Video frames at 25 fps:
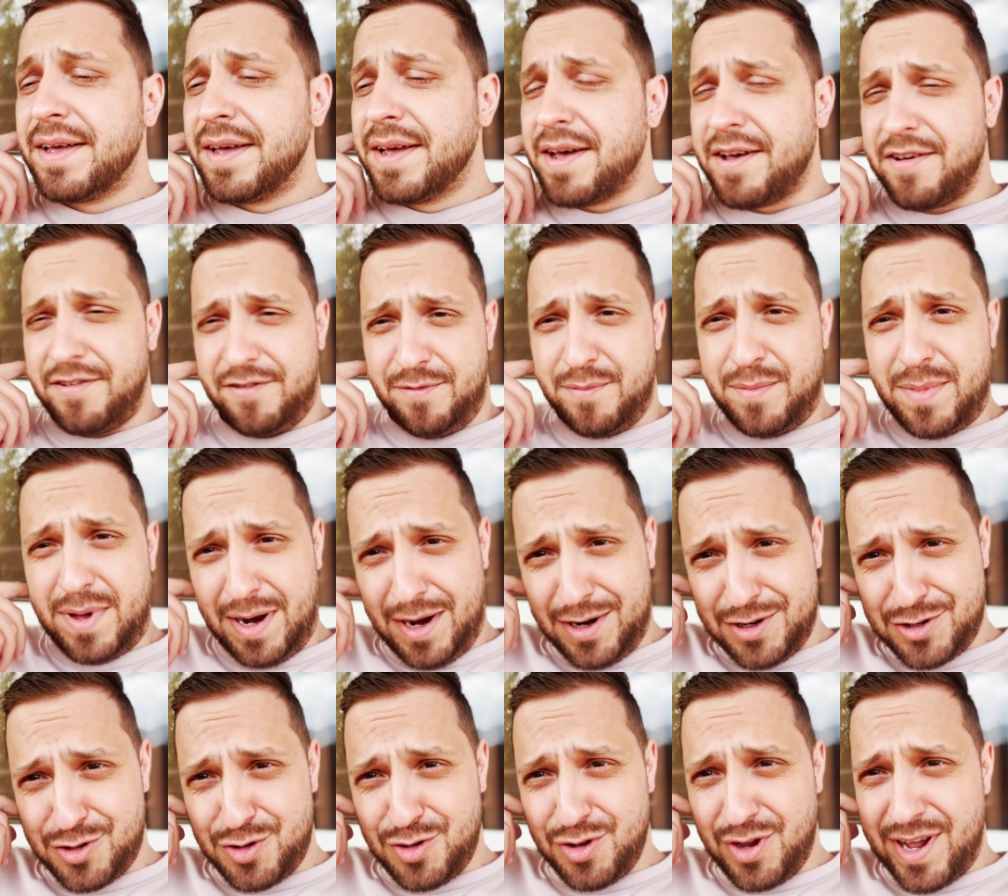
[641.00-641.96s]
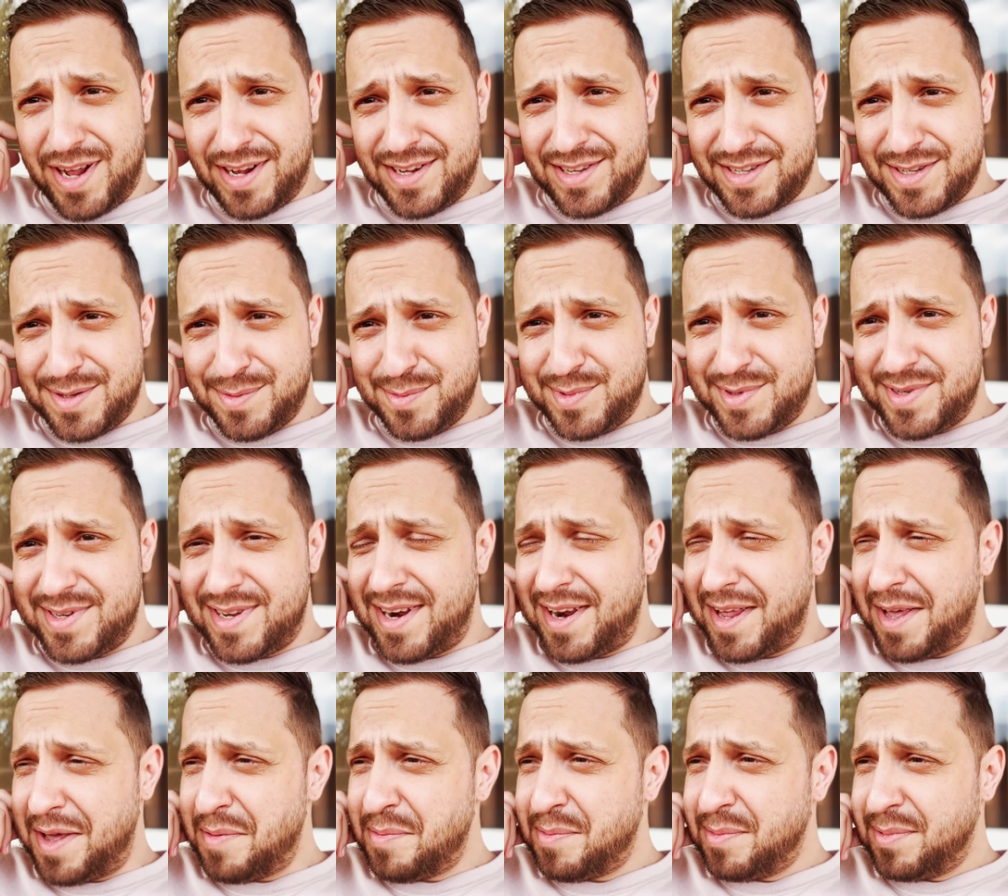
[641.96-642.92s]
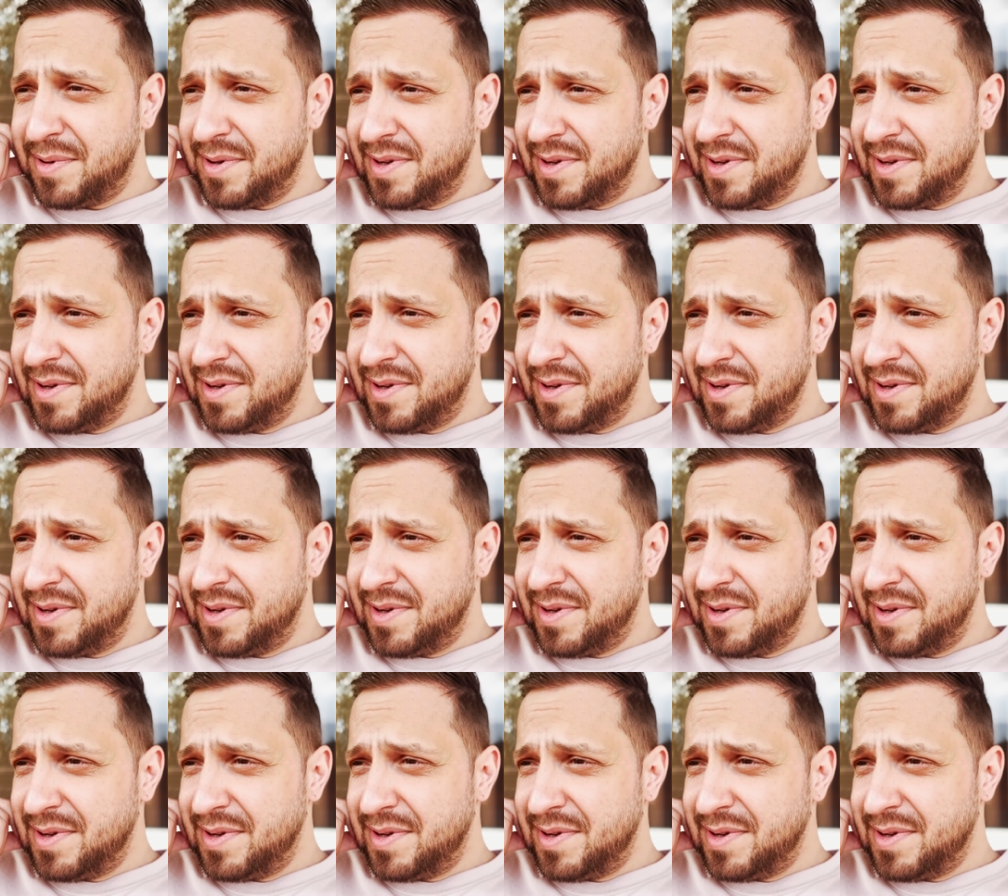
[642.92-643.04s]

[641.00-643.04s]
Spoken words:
I've managed to get some sleep.